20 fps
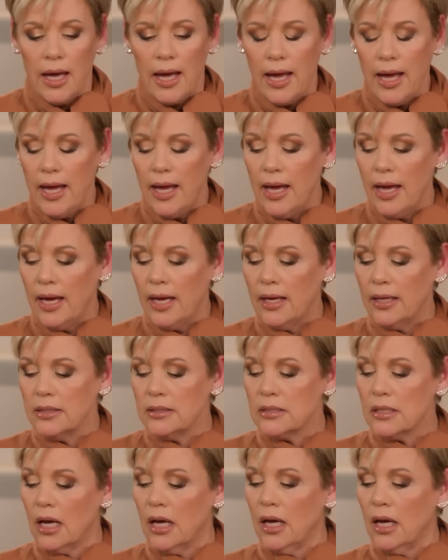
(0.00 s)

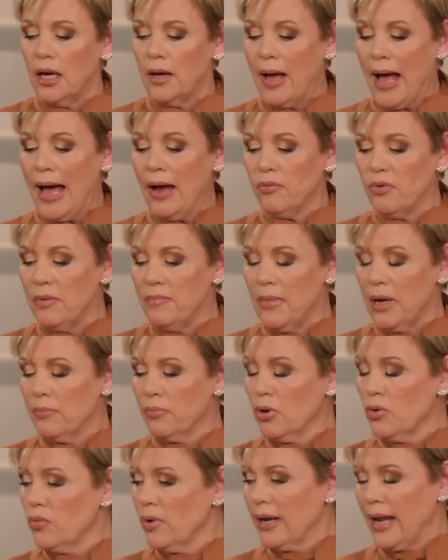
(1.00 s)
And I
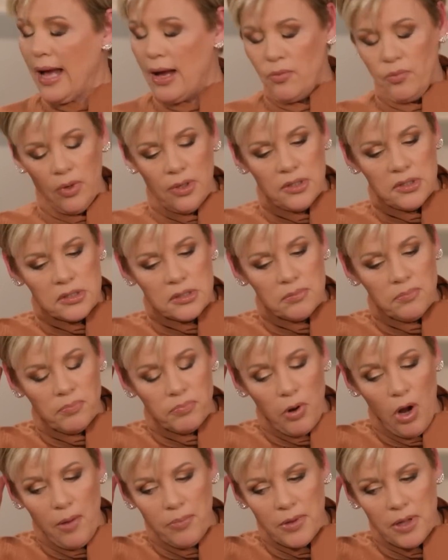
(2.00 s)
remember when I was
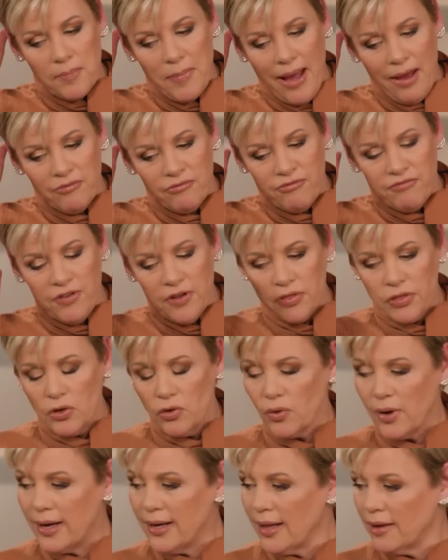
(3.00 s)
probably about in fifth
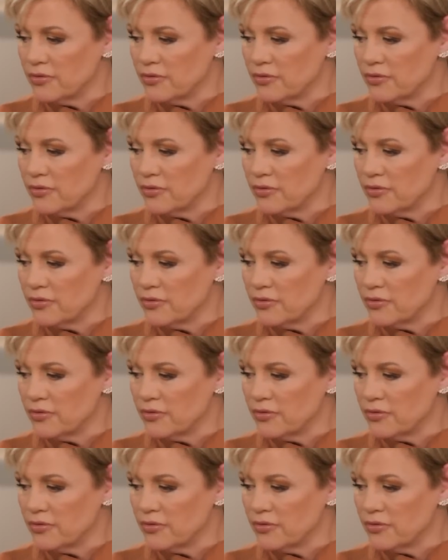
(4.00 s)
grade,